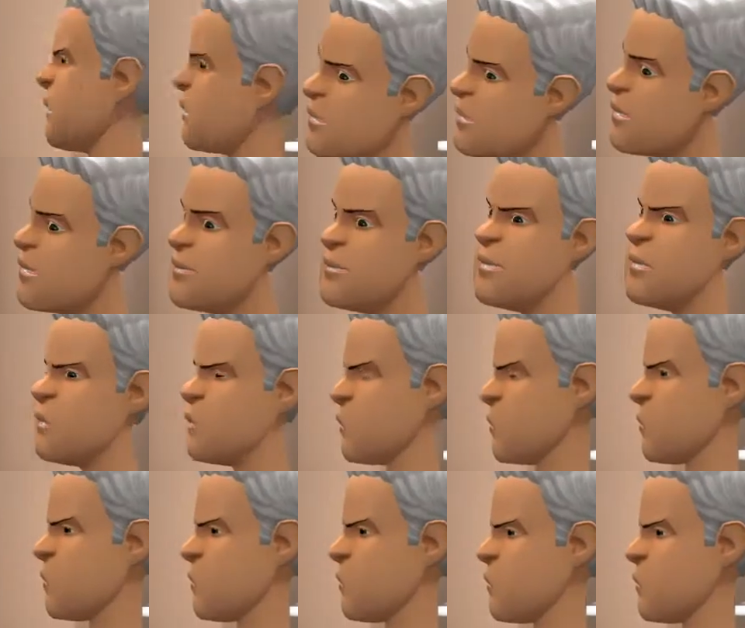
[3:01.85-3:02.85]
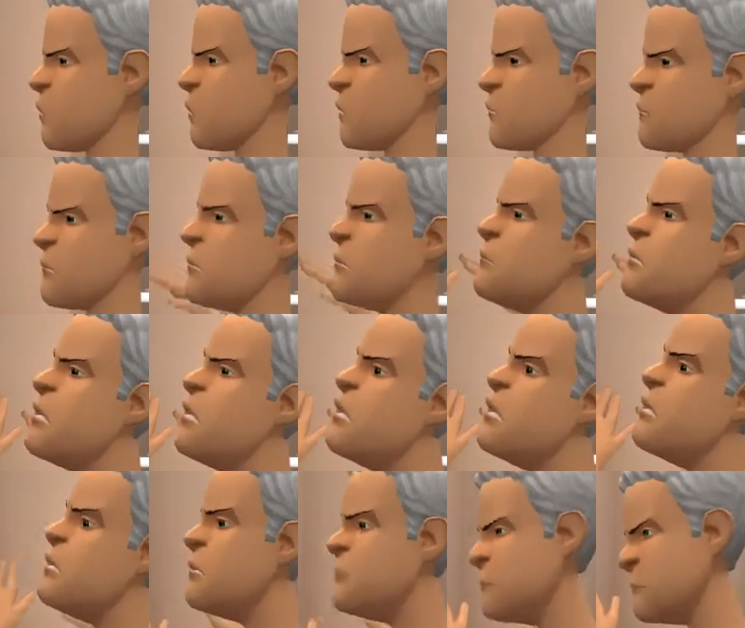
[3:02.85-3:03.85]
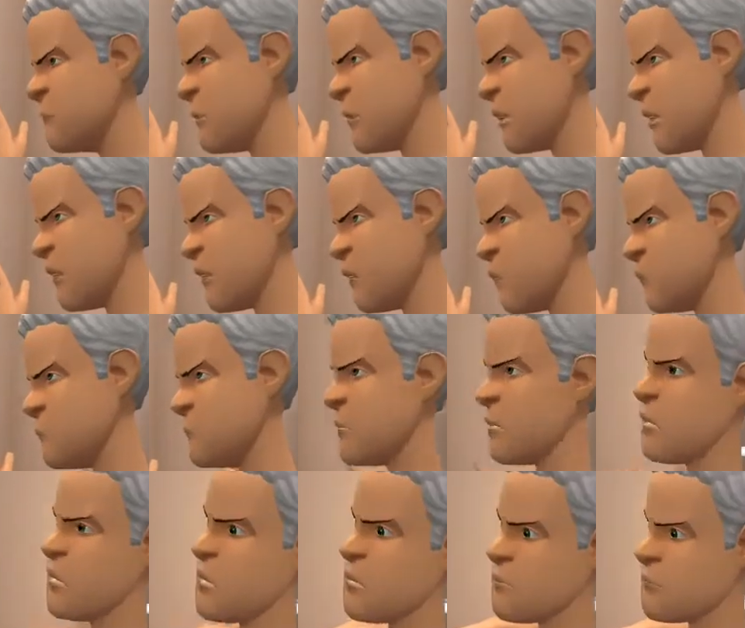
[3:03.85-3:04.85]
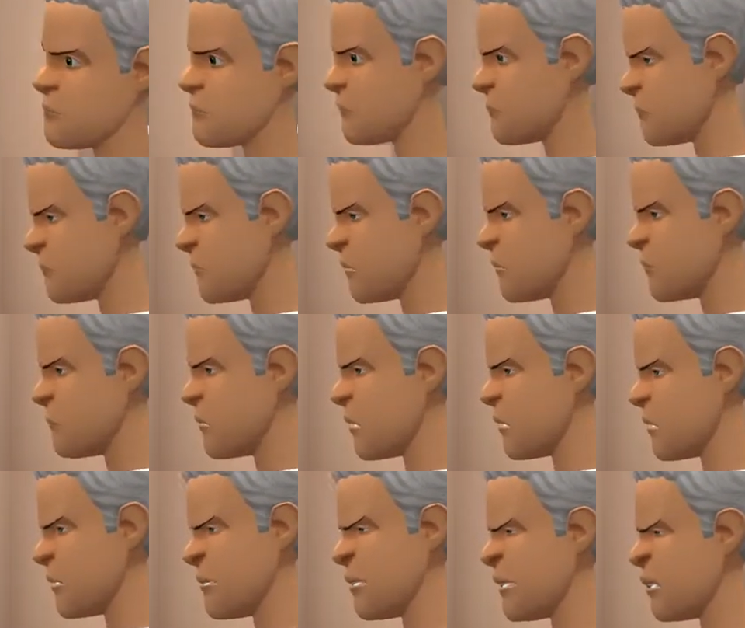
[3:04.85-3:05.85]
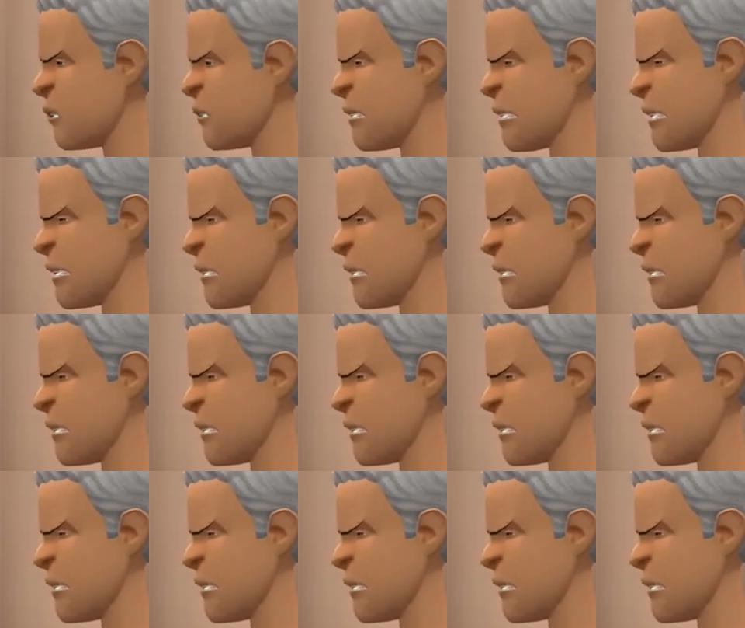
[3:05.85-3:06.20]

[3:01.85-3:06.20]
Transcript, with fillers: thanks to all those who prepared this meal for me. Happiness grows and